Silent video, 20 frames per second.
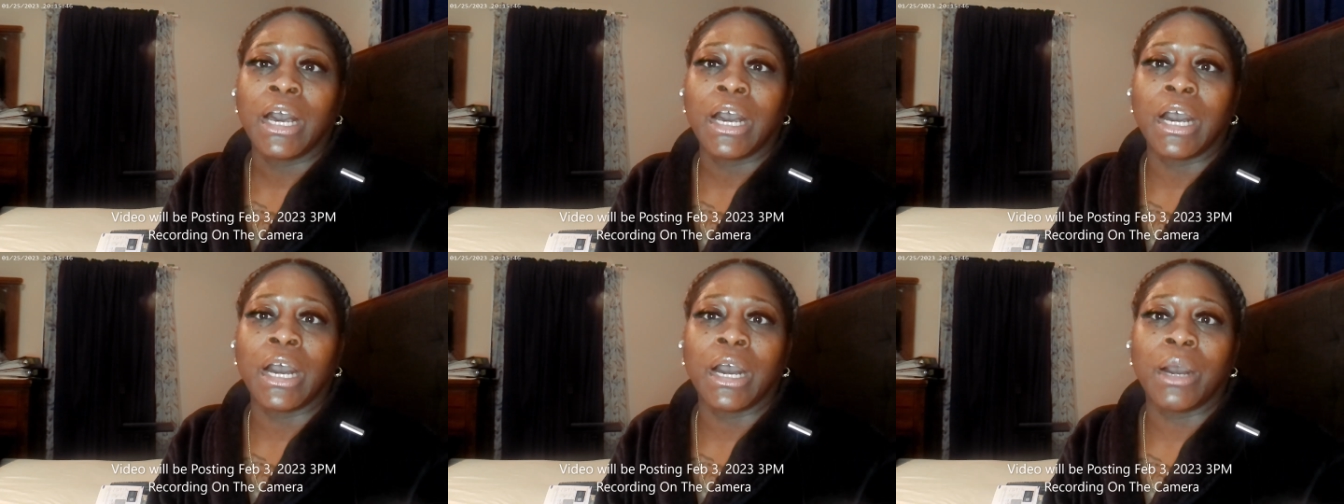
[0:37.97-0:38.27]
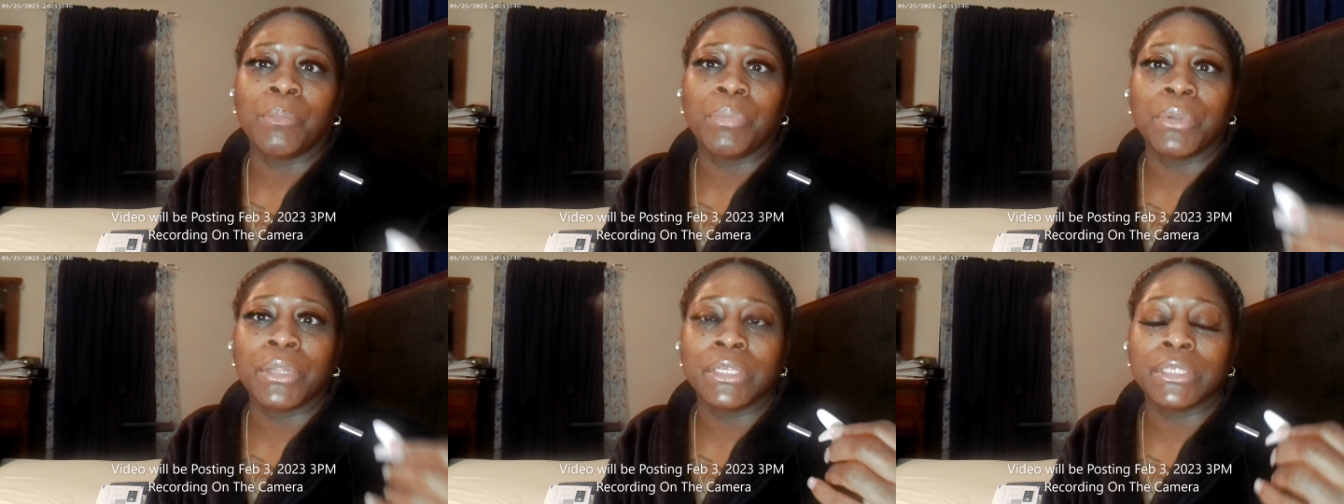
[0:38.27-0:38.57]

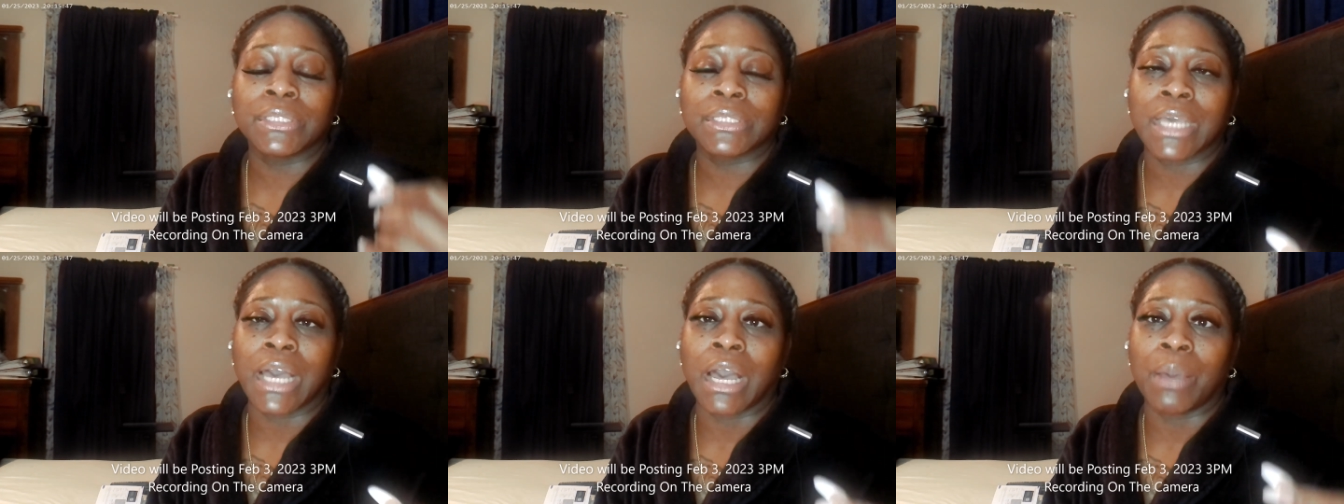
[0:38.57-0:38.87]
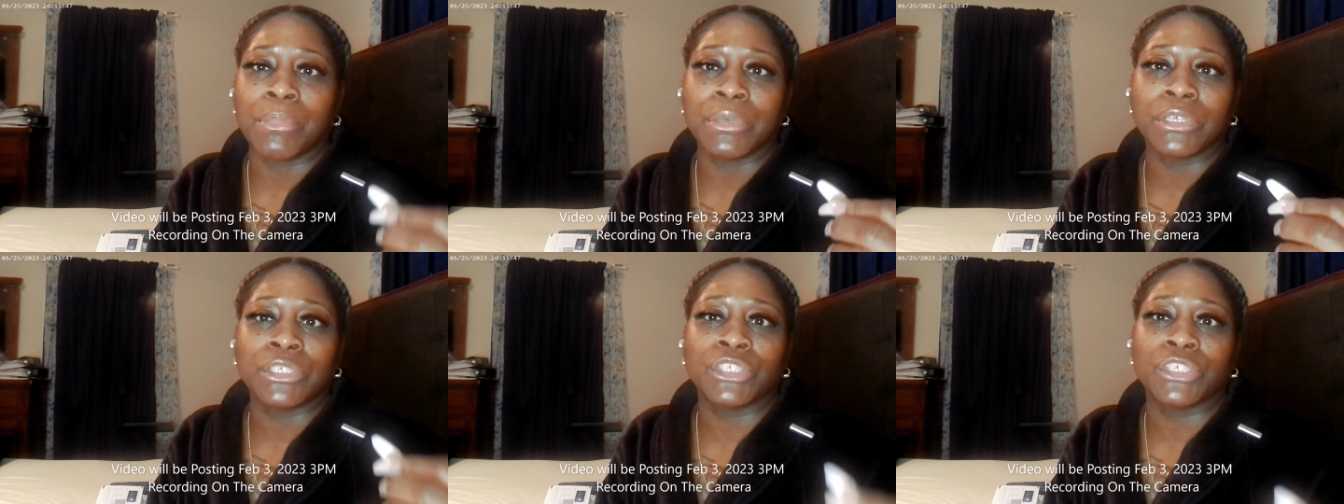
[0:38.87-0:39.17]
Um, please
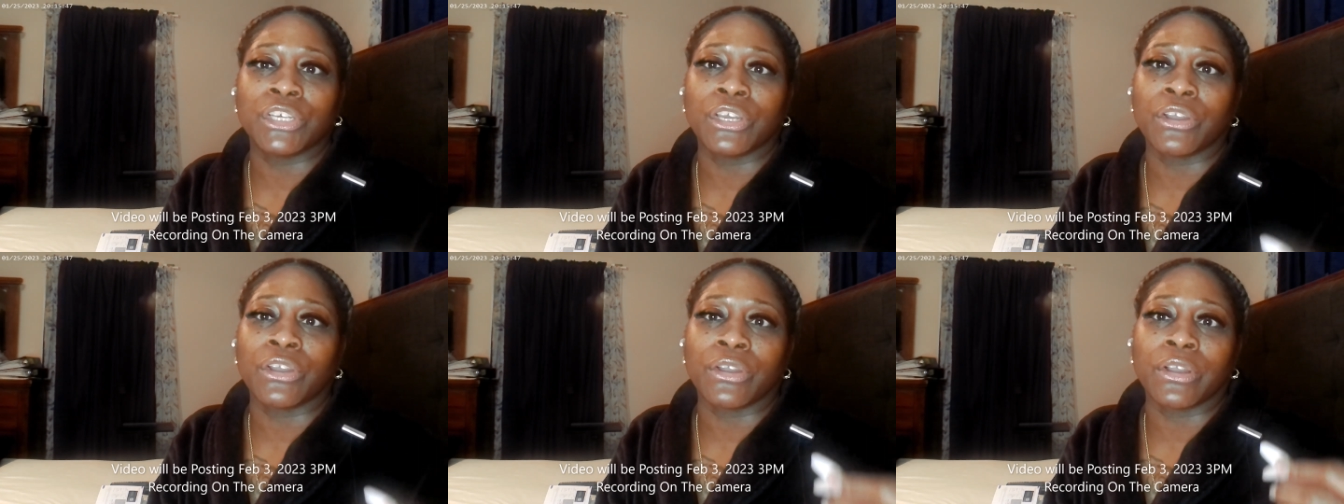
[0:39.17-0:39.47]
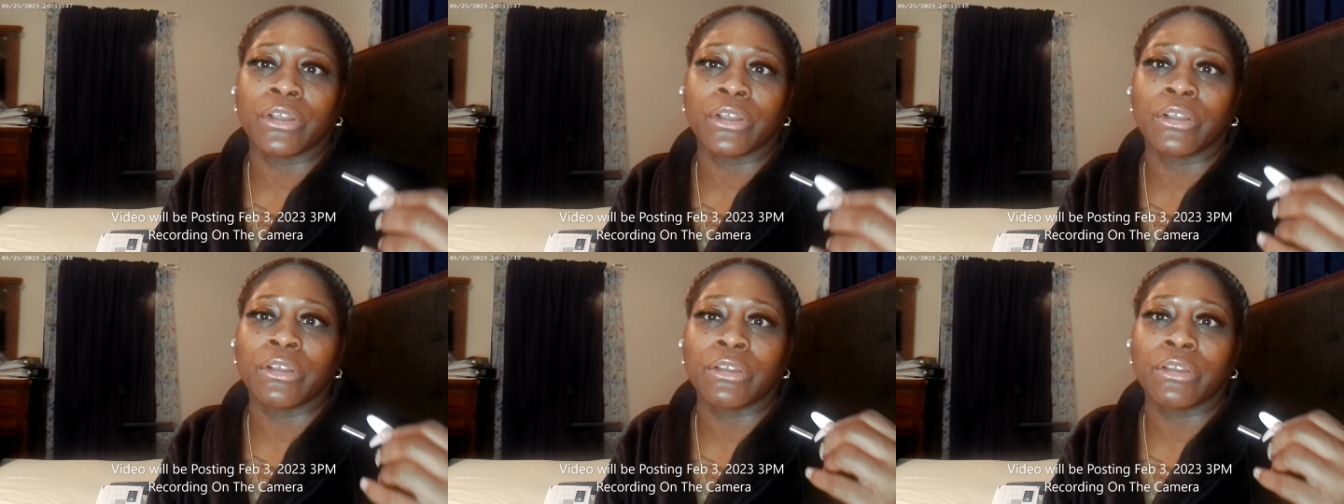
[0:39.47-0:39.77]
comment,
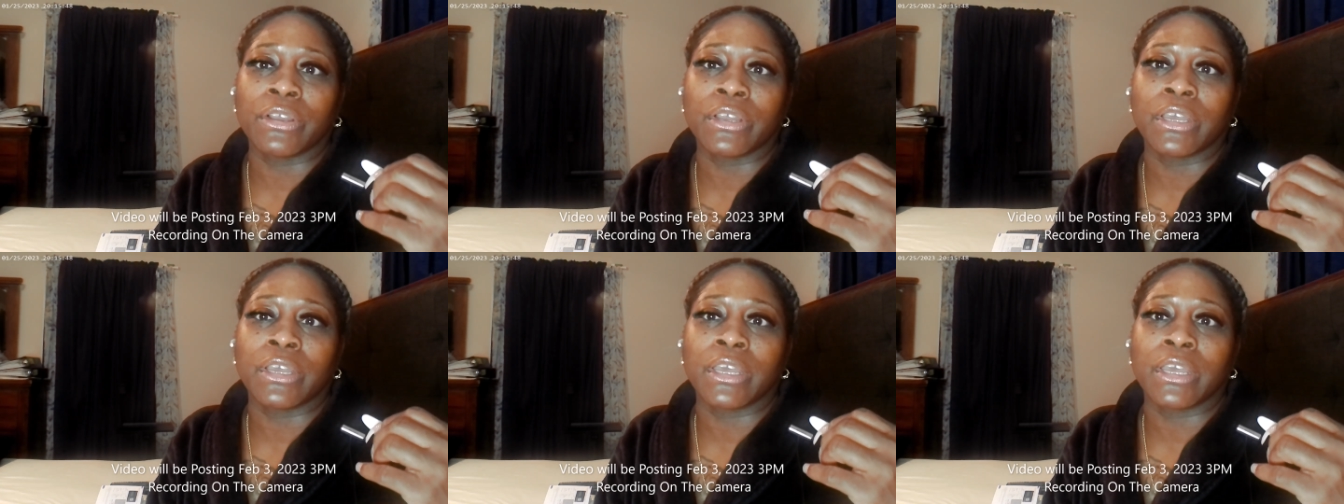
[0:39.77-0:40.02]
share,